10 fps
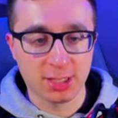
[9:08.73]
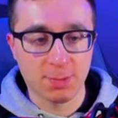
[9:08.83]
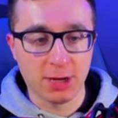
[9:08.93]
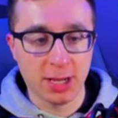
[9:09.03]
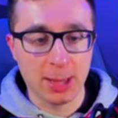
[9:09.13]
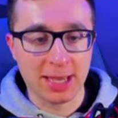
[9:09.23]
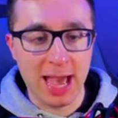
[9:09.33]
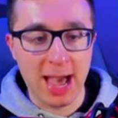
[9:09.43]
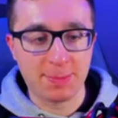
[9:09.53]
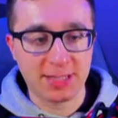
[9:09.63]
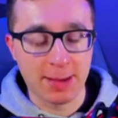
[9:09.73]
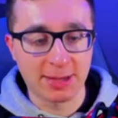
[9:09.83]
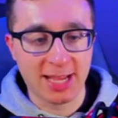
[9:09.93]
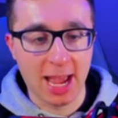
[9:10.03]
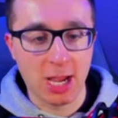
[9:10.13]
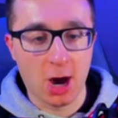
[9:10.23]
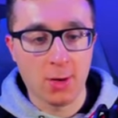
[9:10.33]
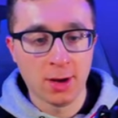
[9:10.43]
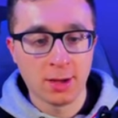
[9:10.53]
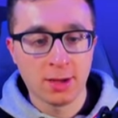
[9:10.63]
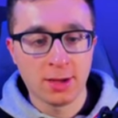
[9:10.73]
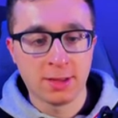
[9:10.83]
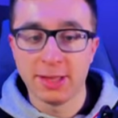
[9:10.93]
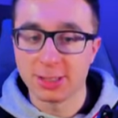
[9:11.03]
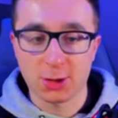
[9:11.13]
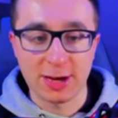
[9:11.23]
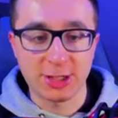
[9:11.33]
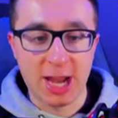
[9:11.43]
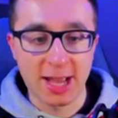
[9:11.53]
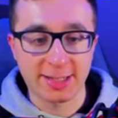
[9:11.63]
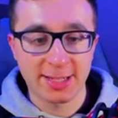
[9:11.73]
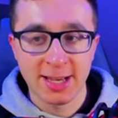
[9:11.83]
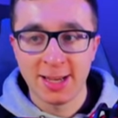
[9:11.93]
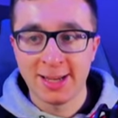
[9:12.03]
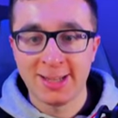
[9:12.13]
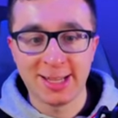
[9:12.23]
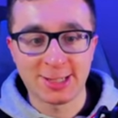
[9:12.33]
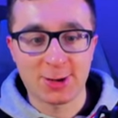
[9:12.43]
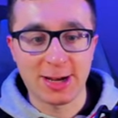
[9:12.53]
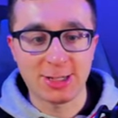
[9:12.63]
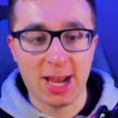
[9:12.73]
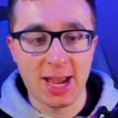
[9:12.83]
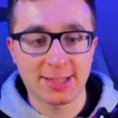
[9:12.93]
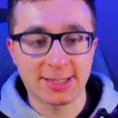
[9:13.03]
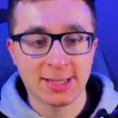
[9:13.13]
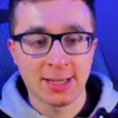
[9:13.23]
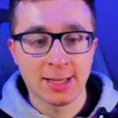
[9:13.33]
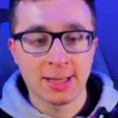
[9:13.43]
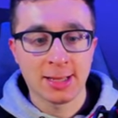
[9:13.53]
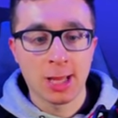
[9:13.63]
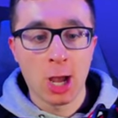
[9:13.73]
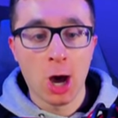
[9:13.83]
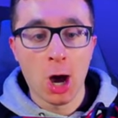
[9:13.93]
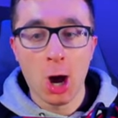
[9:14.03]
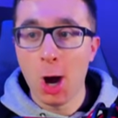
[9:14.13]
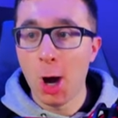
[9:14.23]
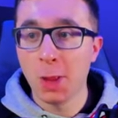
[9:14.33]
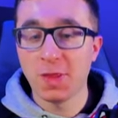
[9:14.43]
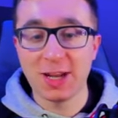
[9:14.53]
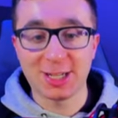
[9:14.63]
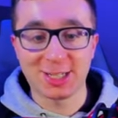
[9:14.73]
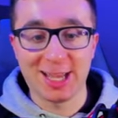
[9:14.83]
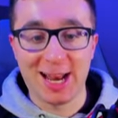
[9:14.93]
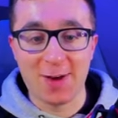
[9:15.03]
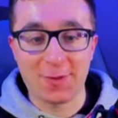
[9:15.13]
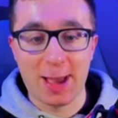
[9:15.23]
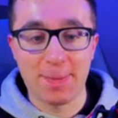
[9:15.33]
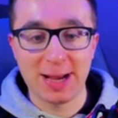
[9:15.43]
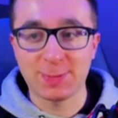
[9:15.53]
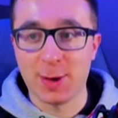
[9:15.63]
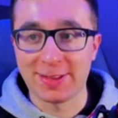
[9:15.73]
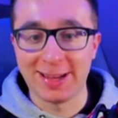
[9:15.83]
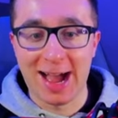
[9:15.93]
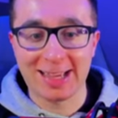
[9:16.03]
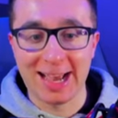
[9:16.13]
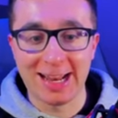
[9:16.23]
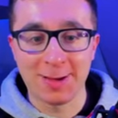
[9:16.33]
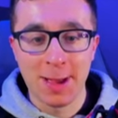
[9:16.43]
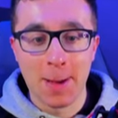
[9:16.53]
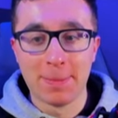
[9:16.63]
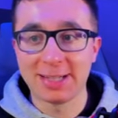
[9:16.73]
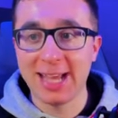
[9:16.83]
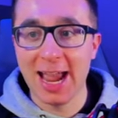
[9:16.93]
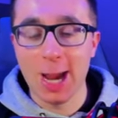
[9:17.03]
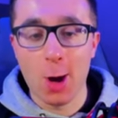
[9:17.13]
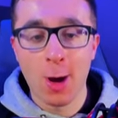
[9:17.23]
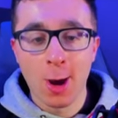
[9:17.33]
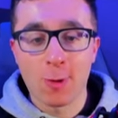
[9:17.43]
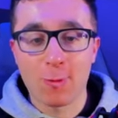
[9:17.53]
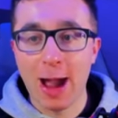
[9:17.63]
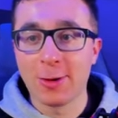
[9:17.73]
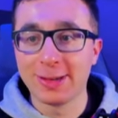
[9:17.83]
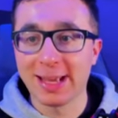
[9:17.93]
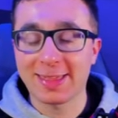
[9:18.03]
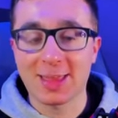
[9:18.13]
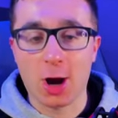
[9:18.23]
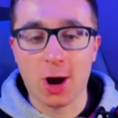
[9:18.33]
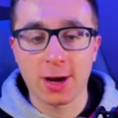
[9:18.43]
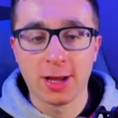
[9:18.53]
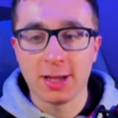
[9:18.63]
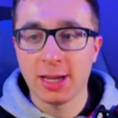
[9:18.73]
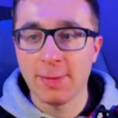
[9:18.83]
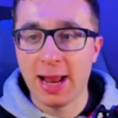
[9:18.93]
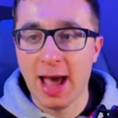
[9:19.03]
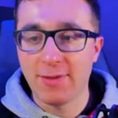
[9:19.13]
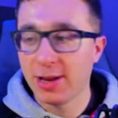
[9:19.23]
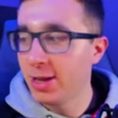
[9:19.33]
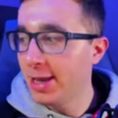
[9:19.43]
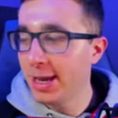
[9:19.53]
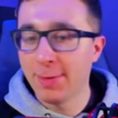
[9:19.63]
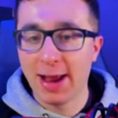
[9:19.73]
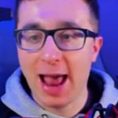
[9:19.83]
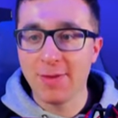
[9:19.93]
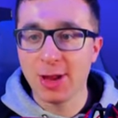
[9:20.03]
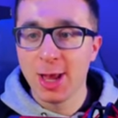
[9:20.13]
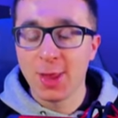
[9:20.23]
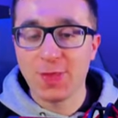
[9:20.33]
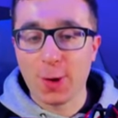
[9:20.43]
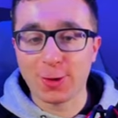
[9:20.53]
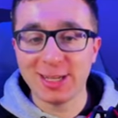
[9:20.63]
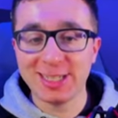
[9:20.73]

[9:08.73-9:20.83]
to put it in the gaps. And Mateo, this is a great chance. This is a great chance. They just laid out for that baseball, did not get it. Mateo rounding third. He might have it. He might have it. 30